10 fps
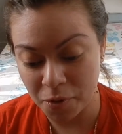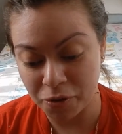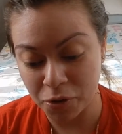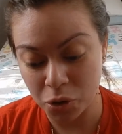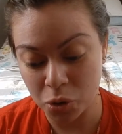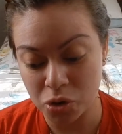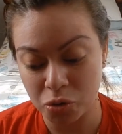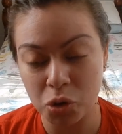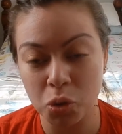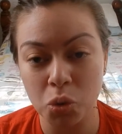For those
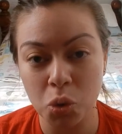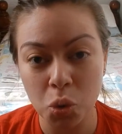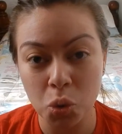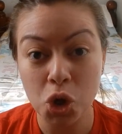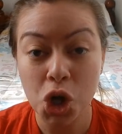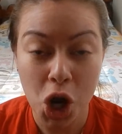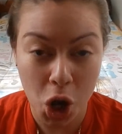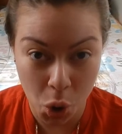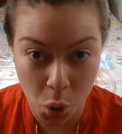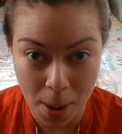of you who
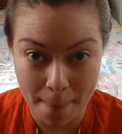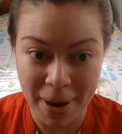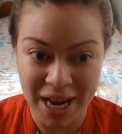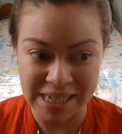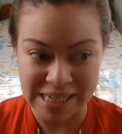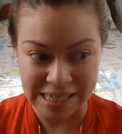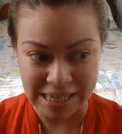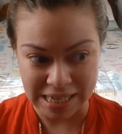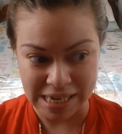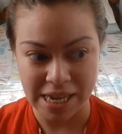know, my
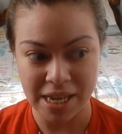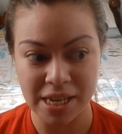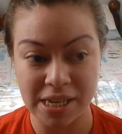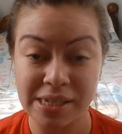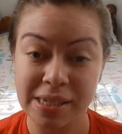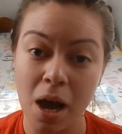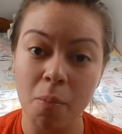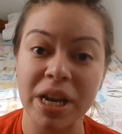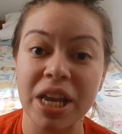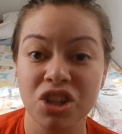skin is
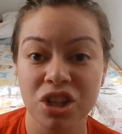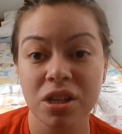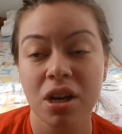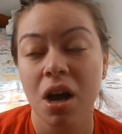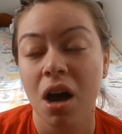combination.